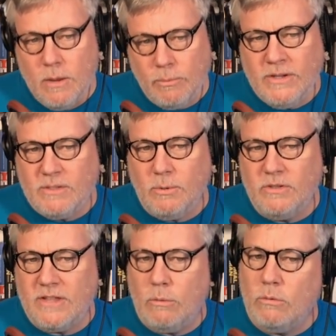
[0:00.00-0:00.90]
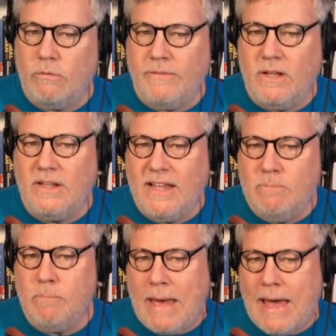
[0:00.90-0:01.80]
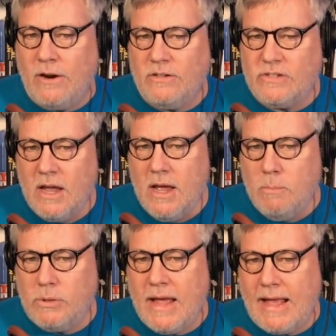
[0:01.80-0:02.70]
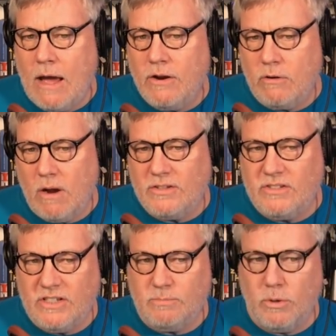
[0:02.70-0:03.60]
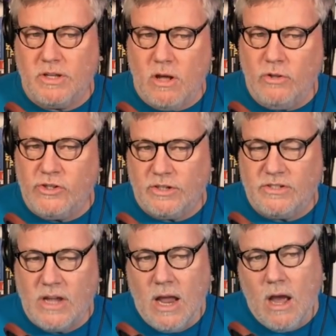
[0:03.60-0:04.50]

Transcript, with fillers: principles that would reveal hidden patterns playing out across disparate cultures